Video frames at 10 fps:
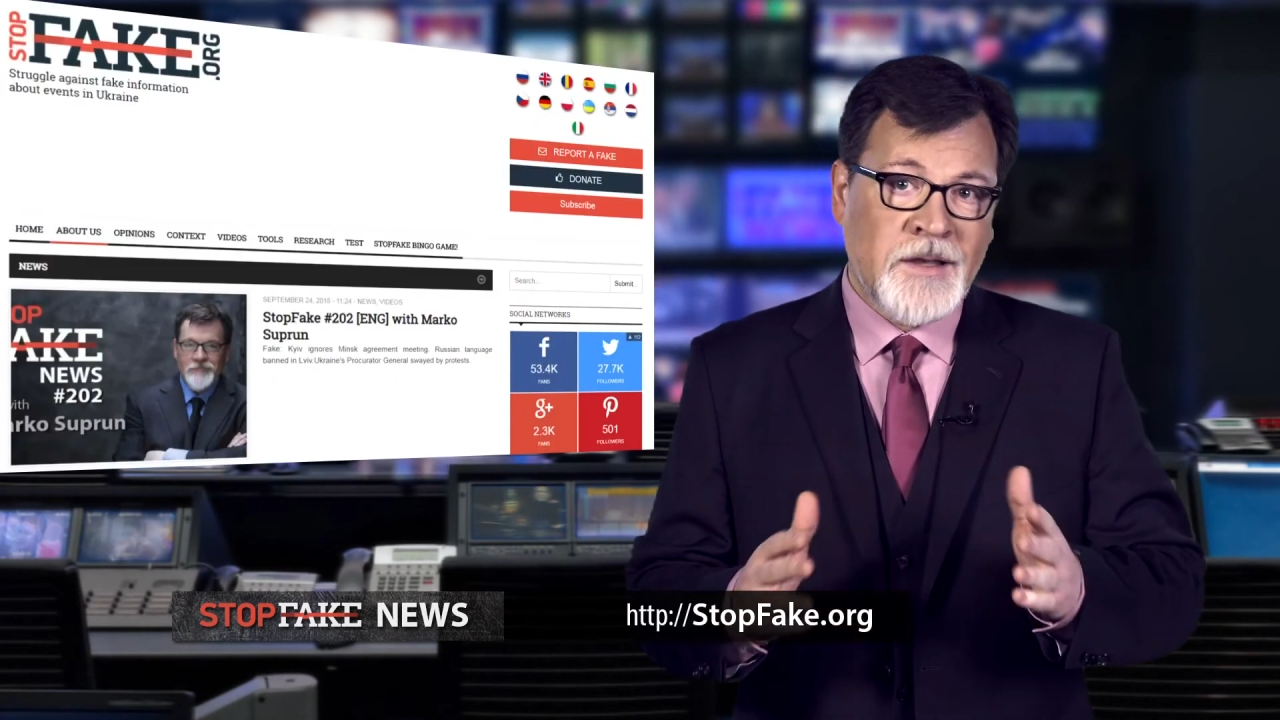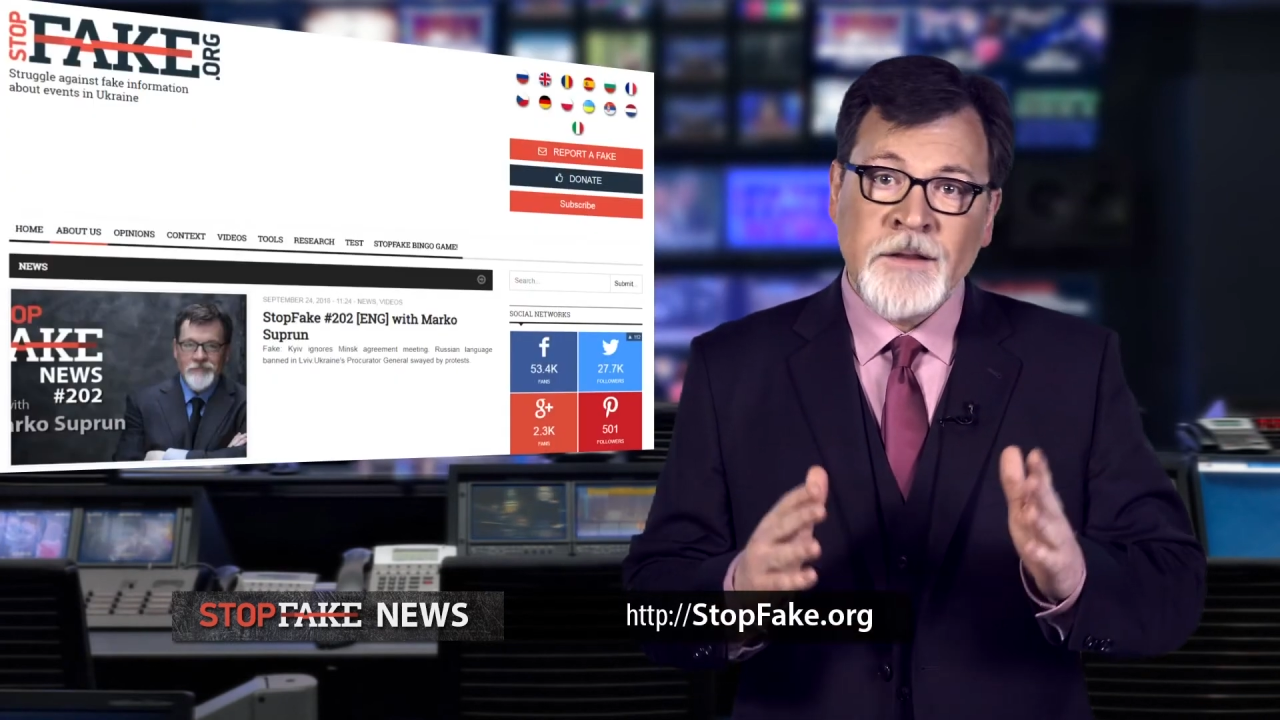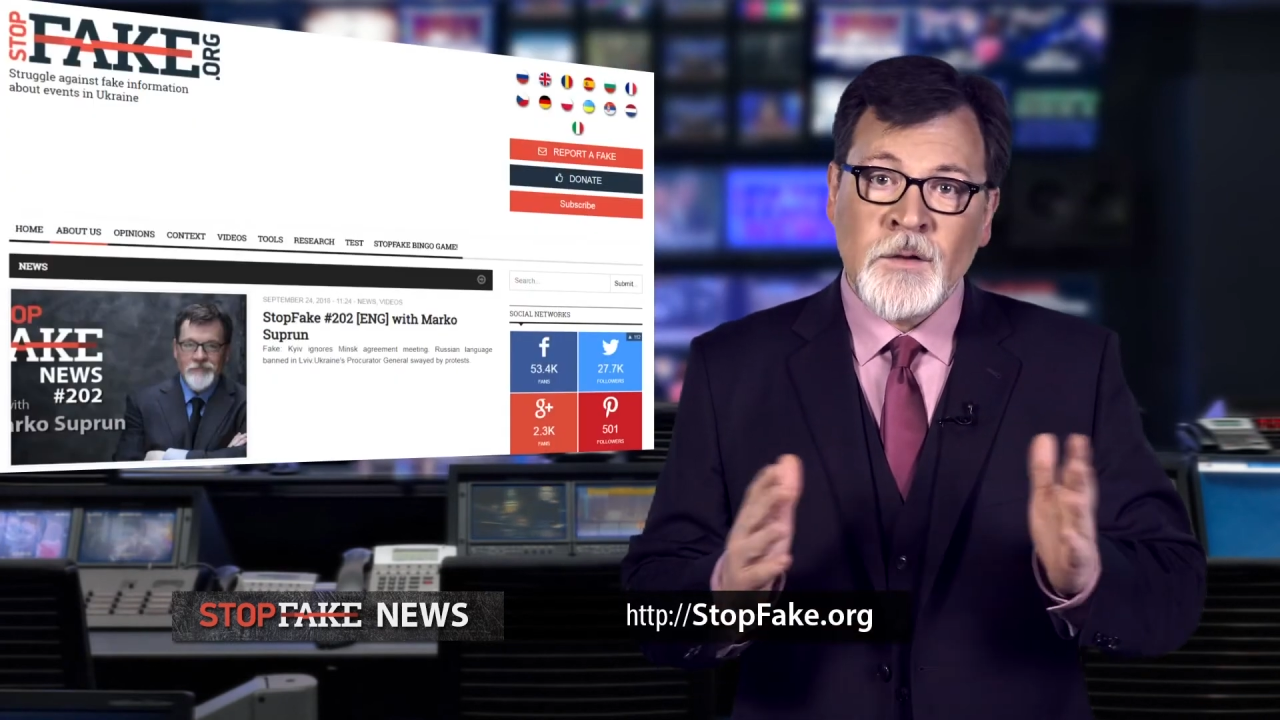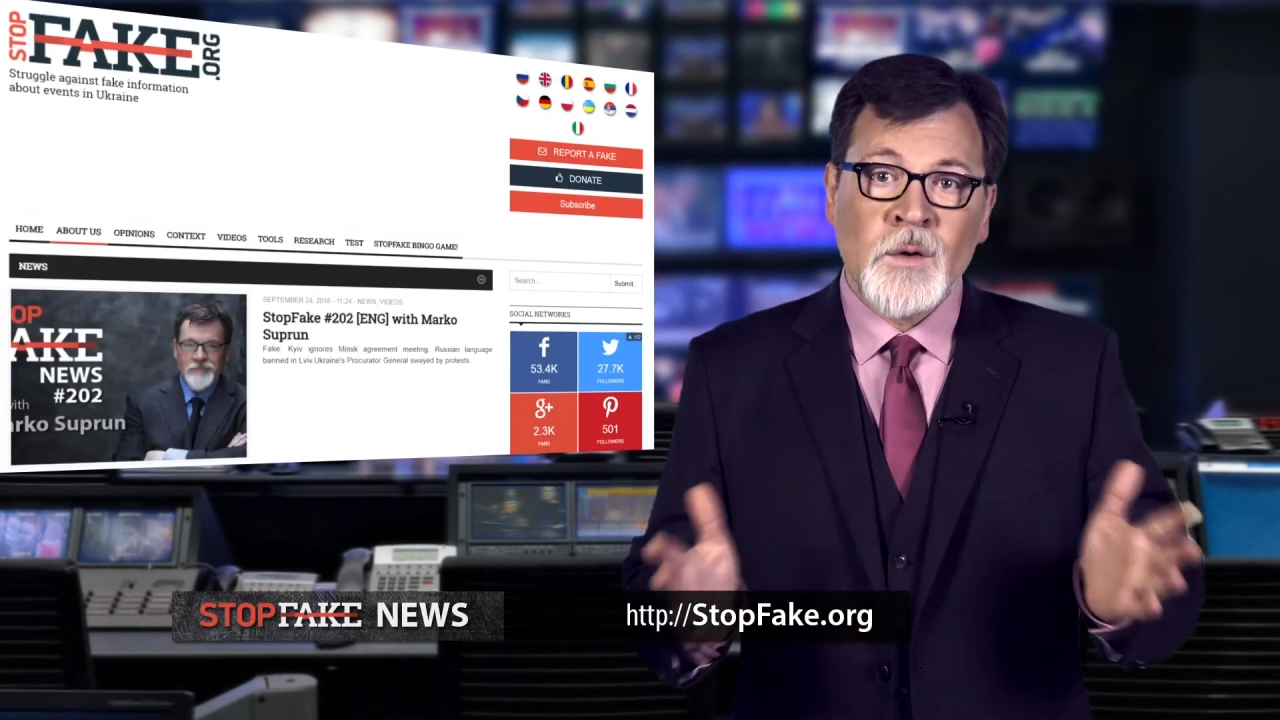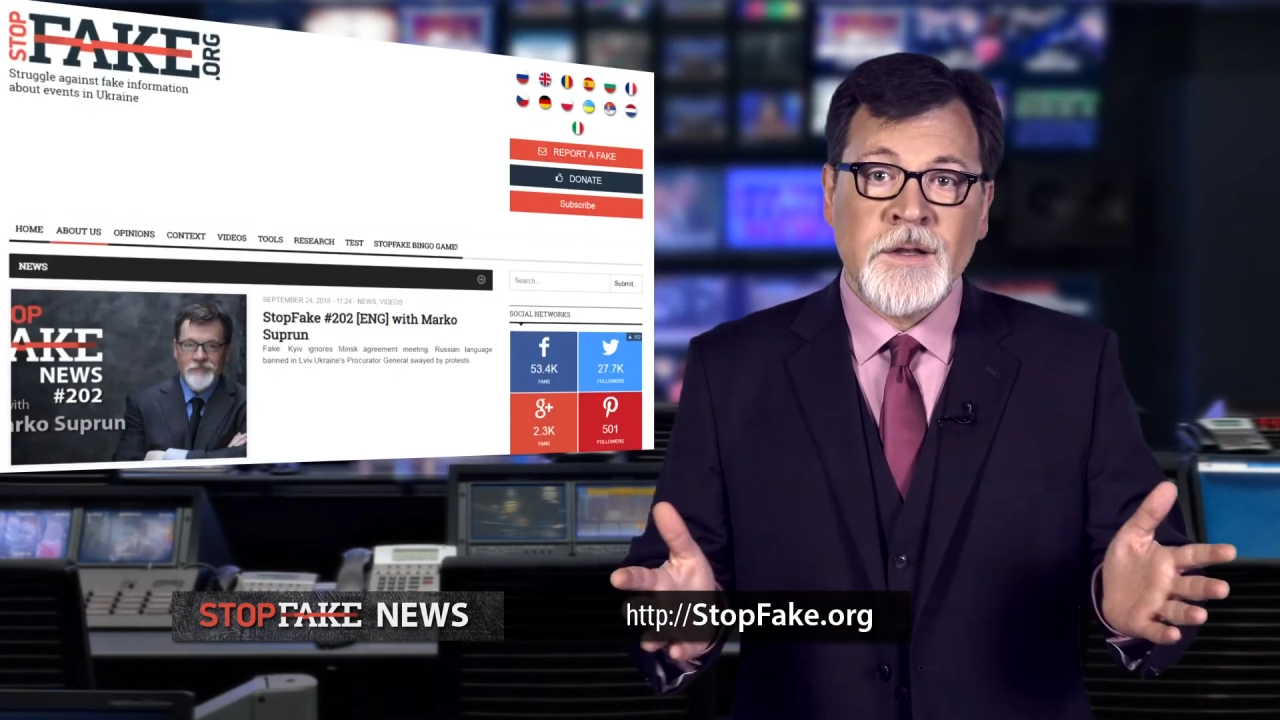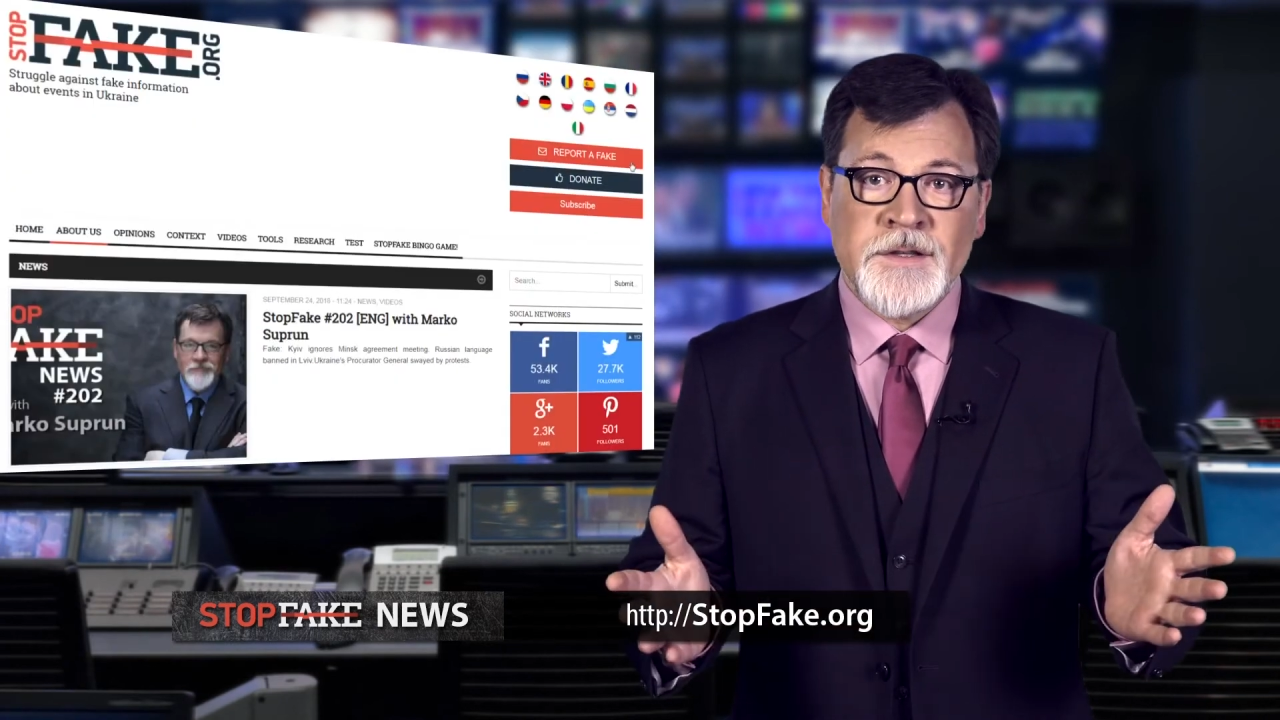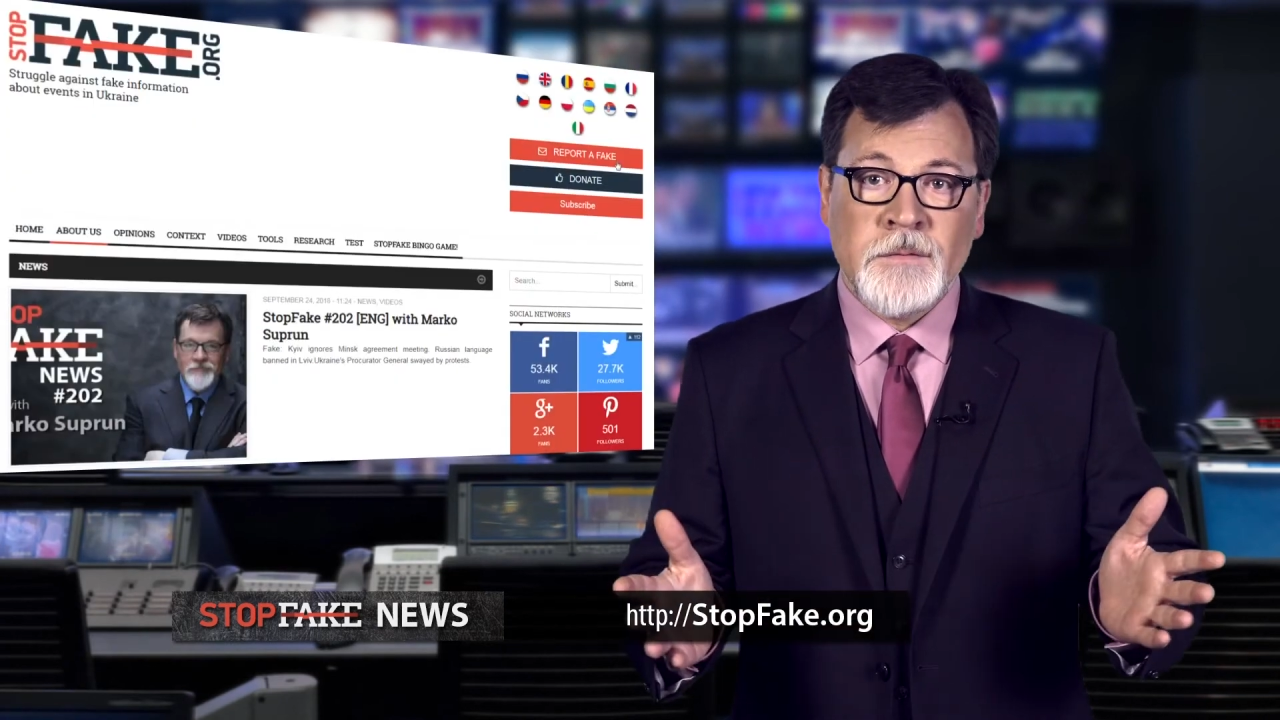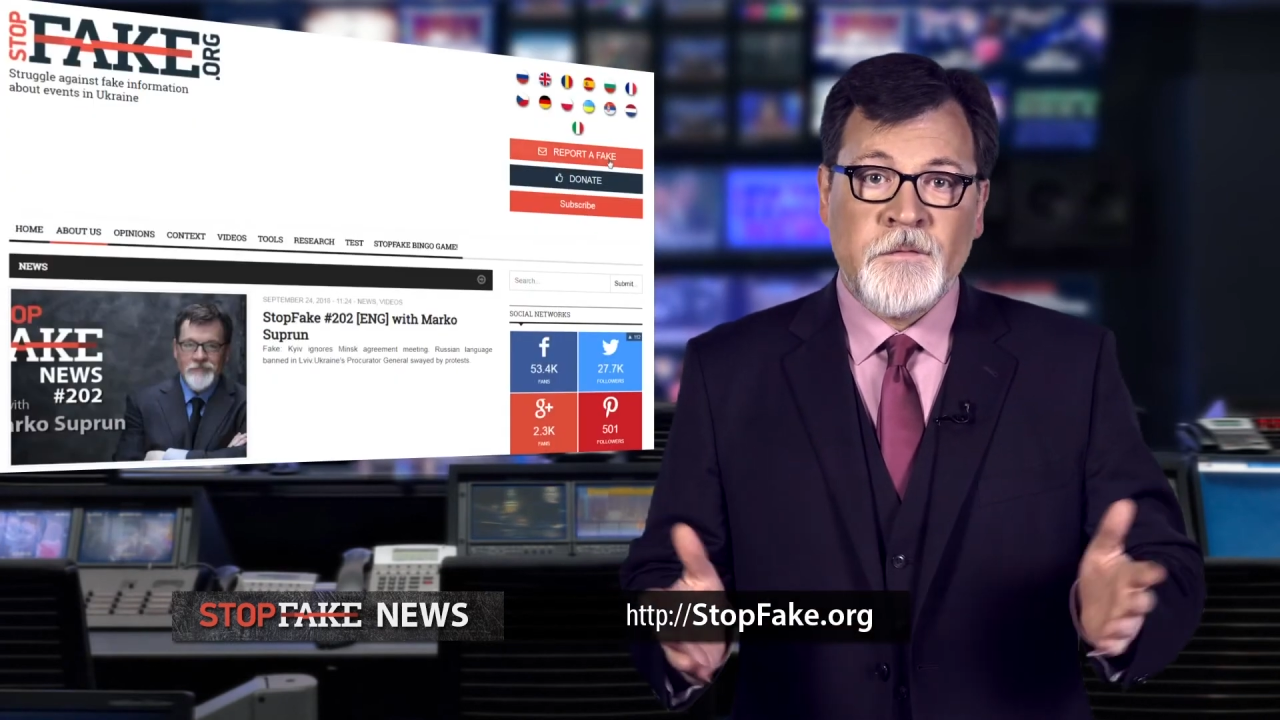and don't consume